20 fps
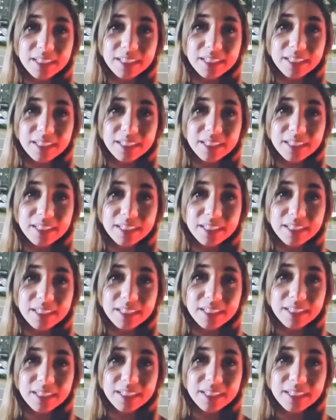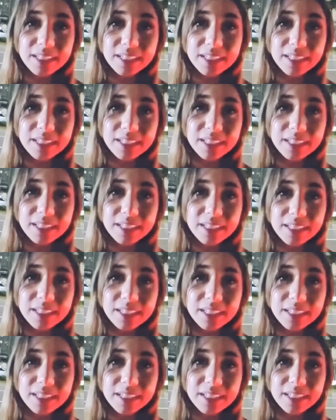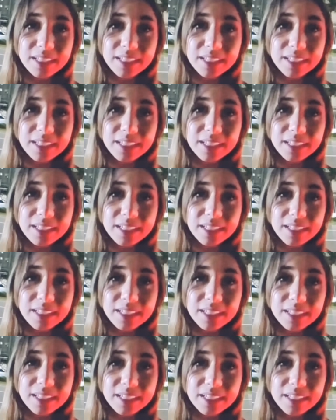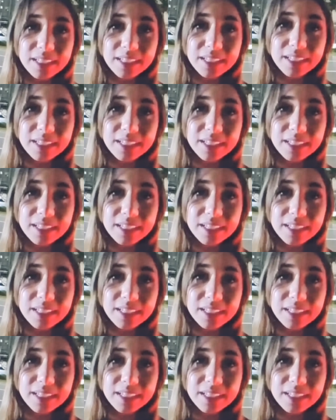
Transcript: (silent)